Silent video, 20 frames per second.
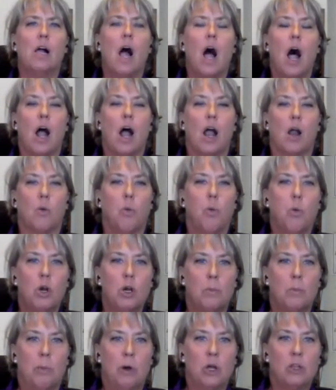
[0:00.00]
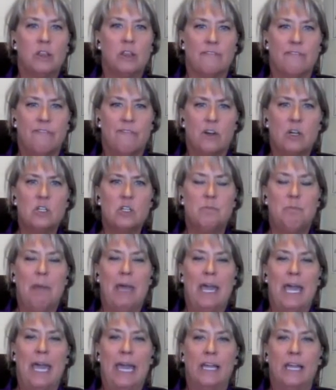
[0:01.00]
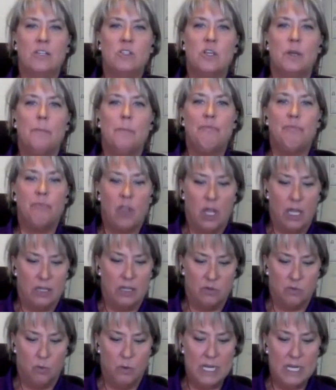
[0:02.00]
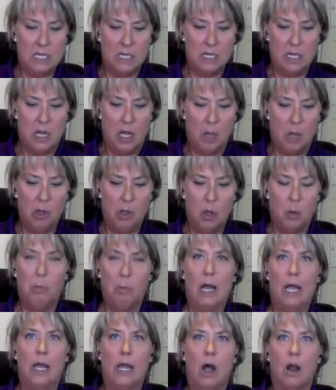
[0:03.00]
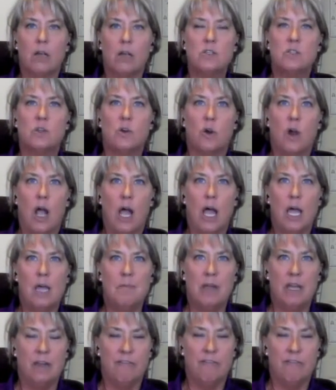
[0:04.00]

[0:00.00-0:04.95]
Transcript: our workbook, the first page, is written up by our scribe and